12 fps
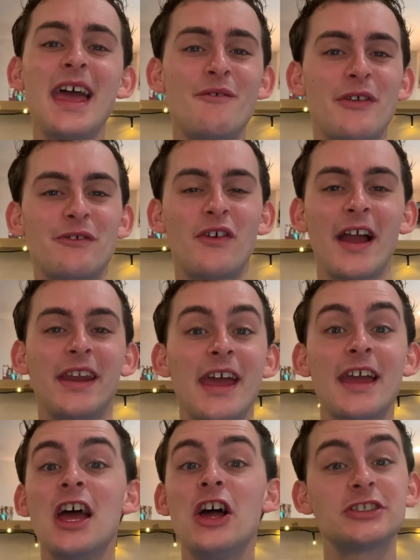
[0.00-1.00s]
every
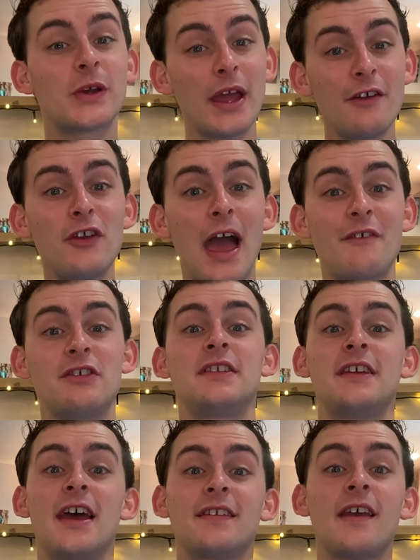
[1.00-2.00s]
Friday, so if you
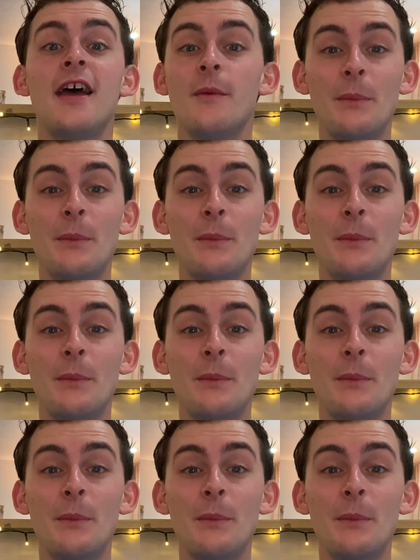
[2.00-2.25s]
haven't yet,